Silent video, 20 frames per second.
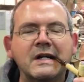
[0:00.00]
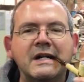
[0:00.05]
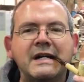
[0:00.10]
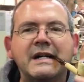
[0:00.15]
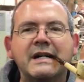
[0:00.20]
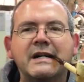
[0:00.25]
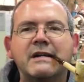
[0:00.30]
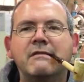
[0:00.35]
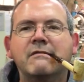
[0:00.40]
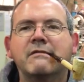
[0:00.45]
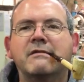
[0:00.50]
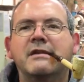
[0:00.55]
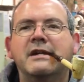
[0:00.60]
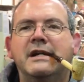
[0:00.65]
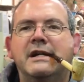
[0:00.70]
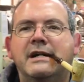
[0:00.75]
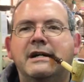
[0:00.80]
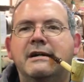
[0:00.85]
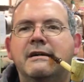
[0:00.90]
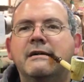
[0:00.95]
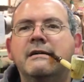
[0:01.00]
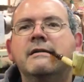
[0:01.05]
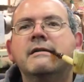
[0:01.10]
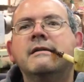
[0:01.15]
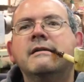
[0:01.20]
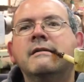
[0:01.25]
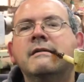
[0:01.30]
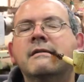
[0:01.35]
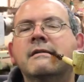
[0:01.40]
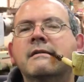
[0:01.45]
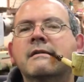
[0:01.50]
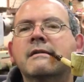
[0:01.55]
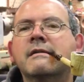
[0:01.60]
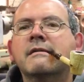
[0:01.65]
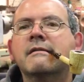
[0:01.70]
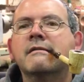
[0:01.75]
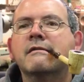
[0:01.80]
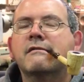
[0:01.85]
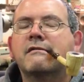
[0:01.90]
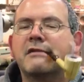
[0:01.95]
I don't uh,
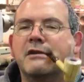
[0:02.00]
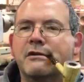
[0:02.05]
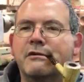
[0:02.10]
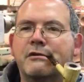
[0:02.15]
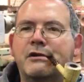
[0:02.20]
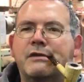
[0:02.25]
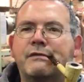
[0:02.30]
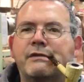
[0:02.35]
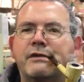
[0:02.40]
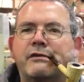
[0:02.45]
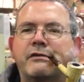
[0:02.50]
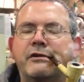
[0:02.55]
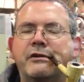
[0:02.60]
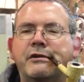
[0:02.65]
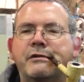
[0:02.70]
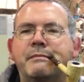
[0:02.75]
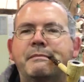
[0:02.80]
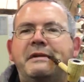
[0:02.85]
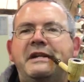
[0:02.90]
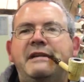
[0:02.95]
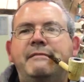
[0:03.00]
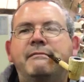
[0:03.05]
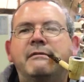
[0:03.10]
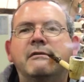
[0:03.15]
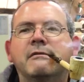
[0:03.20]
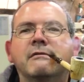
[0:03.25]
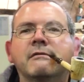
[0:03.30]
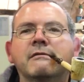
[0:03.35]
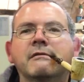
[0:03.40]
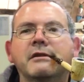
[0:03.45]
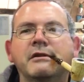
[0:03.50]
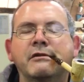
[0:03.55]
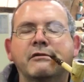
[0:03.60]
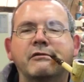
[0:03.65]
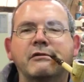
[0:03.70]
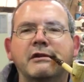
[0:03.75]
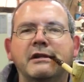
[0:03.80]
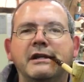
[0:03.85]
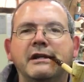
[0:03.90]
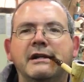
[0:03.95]
search for certain people
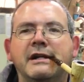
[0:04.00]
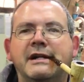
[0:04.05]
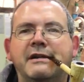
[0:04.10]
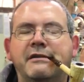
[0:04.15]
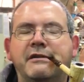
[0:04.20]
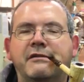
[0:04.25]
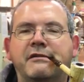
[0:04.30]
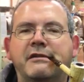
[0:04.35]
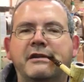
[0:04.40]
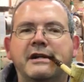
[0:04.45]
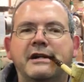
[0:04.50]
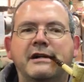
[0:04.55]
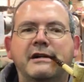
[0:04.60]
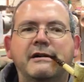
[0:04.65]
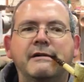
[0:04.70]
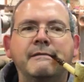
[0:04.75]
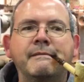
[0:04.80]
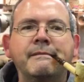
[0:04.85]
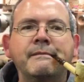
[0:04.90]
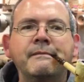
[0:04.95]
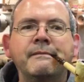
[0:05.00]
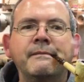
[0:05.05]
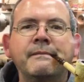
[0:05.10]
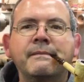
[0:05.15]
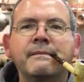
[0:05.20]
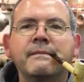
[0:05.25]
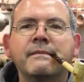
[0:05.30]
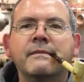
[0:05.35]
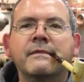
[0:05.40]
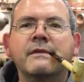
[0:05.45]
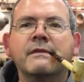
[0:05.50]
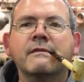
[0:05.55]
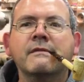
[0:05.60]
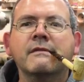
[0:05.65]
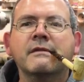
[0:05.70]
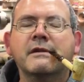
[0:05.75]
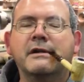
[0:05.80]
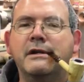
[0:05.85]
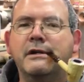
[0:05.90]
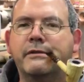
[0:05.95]
usually. I just uh,
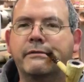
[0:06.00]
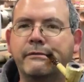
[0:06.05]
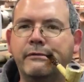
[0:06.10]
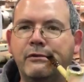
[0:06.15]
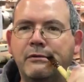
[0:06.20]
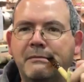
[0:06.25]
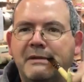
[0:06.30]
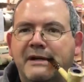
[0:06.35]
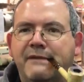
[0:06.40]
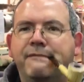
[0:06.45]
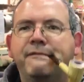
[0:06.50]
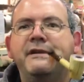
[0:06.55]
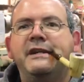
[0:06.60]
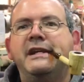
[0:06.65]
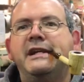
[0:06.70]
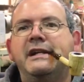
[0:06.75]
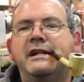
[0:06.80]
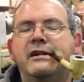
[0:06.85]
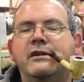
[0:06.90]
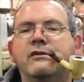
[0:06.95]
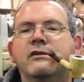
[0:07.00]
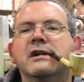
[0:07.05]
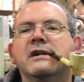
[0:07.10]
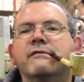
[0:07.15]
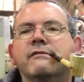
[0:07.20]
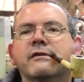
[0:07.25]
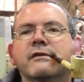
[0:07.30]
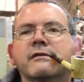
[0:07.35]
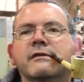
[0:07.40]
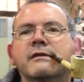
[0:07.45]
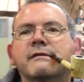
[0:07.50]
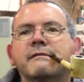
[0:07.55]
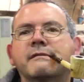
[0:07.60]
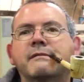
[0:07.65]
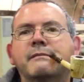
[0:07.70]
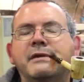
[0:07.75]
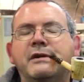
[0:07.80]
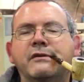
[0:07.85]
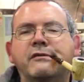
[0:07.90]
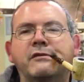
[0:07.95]
go through my feed and whoever
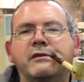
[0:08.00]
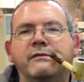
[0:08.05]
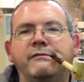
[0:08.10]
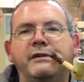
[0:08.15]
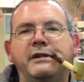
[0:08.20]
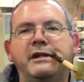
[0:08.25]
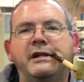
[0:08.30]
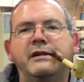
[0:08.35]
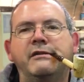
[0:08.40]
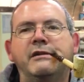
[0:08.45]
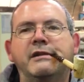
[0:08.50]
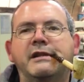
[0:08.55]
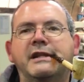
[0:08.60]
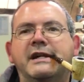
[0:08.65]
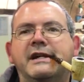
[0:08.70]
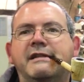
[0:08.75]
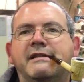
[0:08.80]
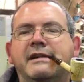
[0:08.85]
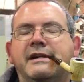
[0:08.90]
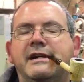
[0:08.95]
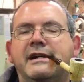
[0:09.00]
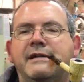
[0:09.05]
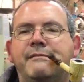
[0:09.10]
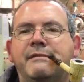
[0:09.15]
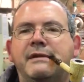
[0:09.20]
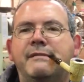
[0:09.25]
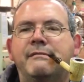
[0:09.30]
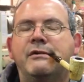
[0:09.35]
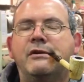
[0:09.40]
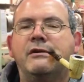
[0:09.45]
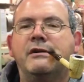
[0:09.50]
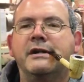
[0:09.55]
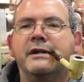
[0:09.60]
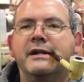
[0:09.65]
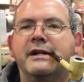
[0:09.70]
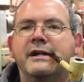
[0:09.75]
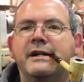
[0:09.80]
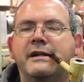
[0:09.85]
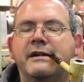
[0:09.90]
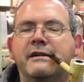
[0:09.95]
posted a video at that time I'm on,
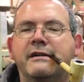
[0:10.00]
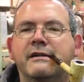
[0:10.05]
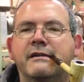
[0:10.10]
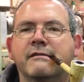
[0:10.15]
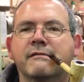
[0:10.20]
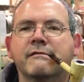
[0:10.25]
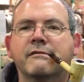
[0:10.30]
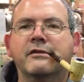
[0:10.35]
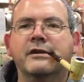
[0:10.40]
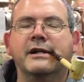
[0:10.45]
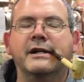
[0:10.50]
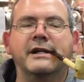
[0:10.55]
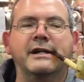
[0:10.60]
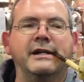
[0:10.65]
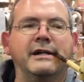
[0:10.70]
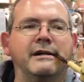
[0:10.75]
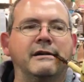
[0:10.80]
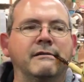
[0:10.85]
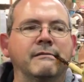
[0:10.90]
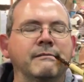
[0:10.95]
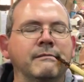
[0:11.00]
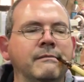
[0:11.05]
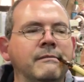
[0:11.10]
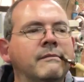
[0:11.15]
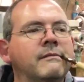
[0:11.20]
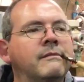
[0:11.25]
I uh, check it out.